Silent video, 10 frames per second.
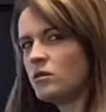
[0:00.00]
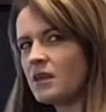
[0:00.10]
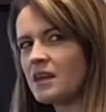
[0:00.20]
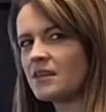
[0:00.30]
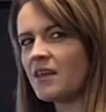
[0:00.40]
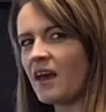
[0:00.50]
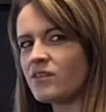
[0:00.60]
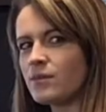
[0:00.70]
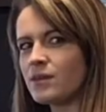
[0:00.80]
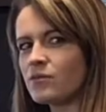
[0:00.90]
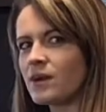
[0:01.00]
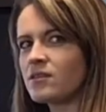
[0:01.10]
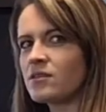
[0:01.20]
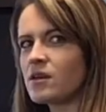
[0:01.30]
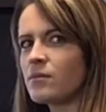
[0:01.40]
think is heavier, Miss
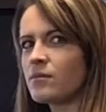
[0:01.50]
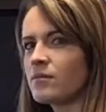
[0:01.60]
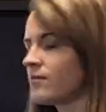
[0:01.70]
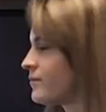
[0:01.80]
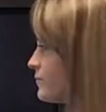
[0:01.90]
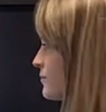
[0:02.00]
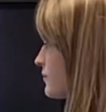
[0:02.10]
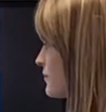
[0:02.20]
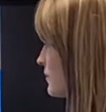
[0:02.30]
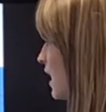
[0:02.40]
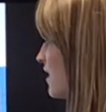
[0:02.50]
Ransom? Mm. I